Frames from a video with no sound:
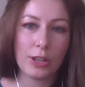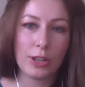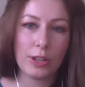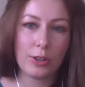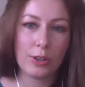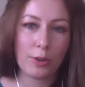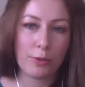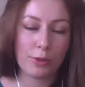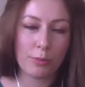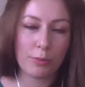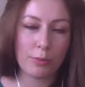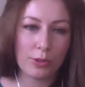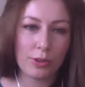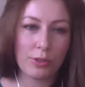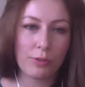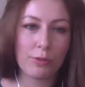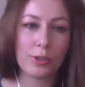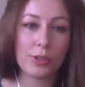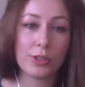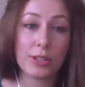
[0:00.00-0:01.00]
you know from
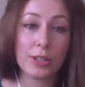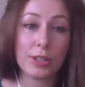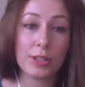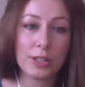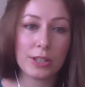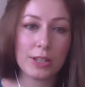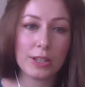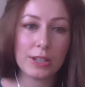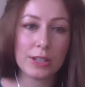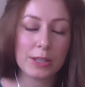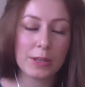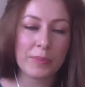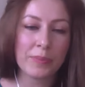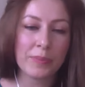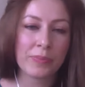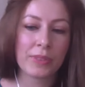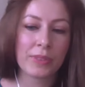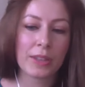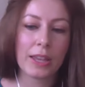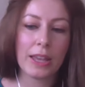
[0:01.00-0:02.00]
universities
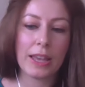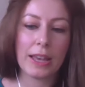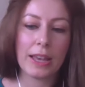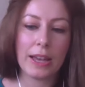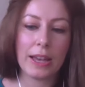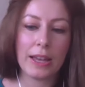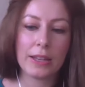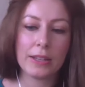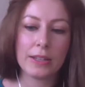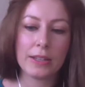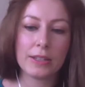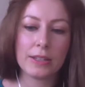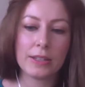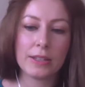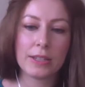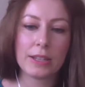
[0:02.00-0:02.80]
and